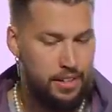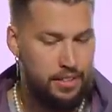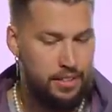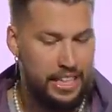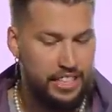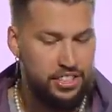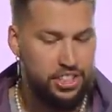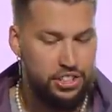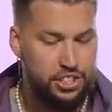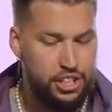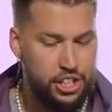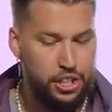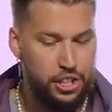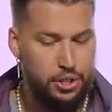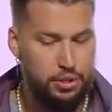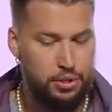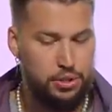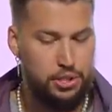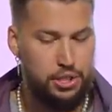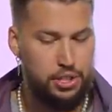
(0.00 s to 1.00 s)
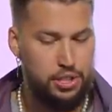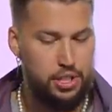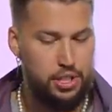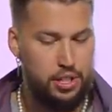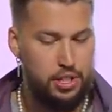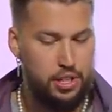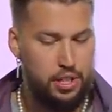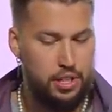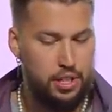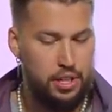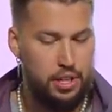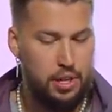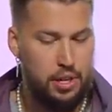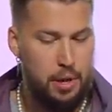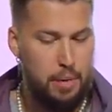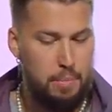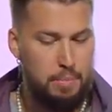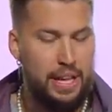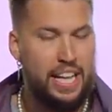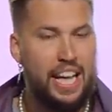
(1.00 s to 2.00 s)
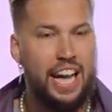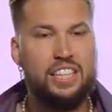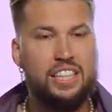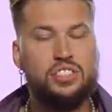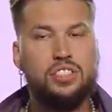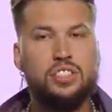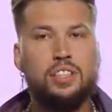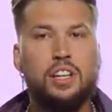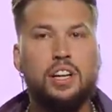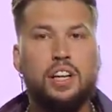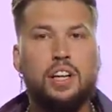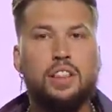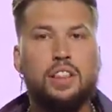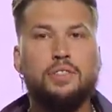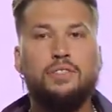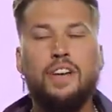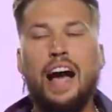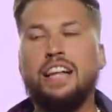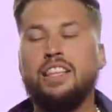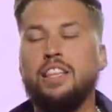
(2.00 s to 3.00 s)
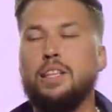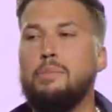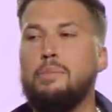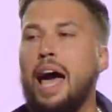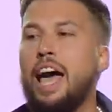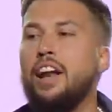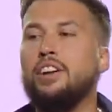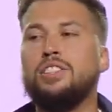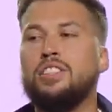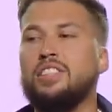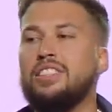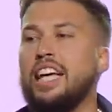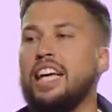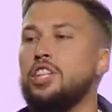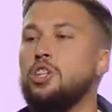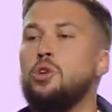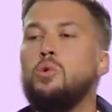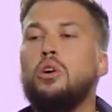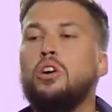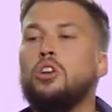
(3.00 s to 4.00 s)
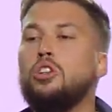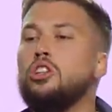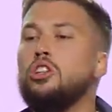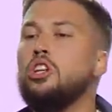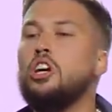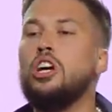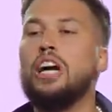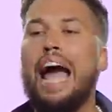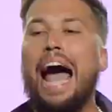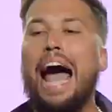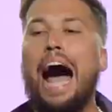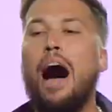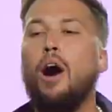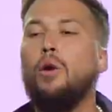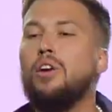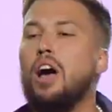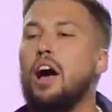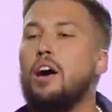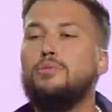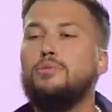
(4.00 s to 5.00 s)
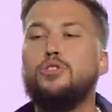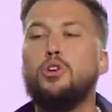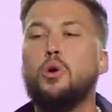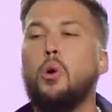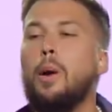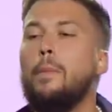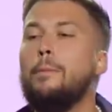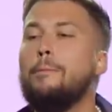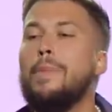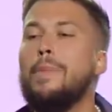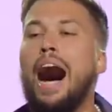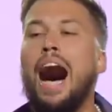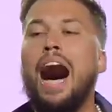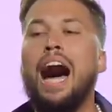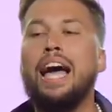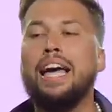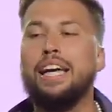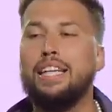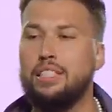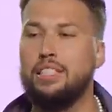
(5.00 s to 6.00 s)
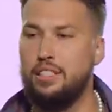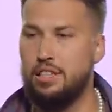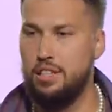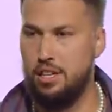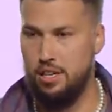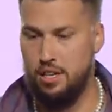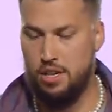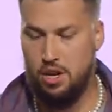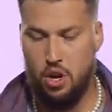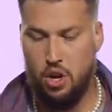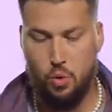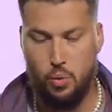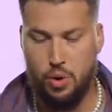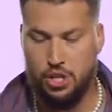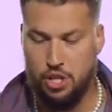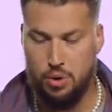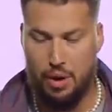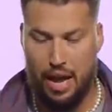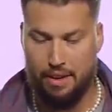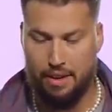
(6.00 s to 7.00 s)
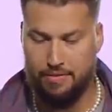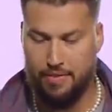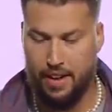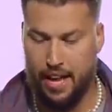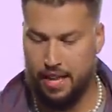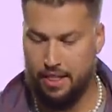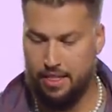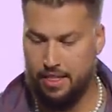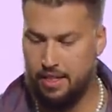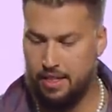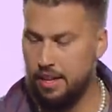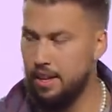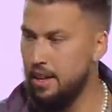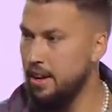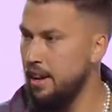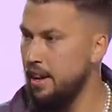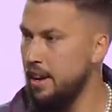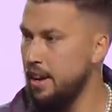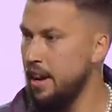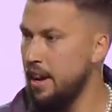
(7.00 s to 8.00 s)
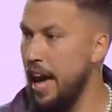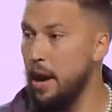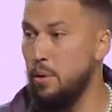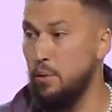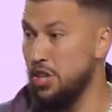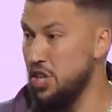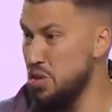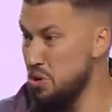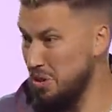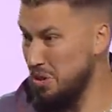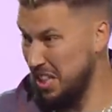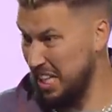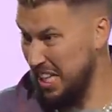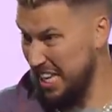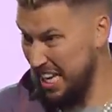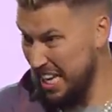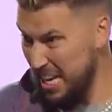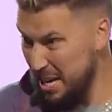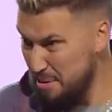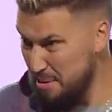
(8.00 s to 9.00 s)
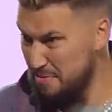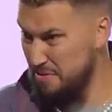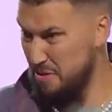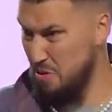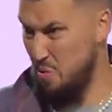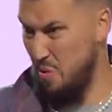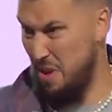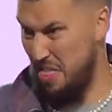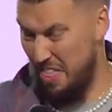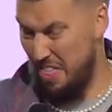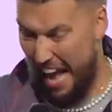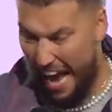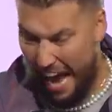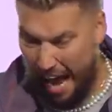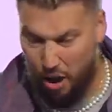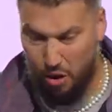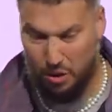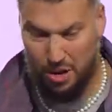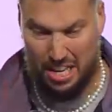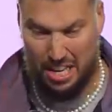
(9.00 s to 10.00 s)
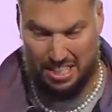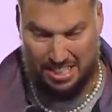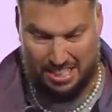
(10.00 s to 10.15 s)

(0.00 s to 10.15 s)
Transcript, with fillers: This is huge, because the fact of the matter is, is that you will look out of your mind when you have faith and when you live without a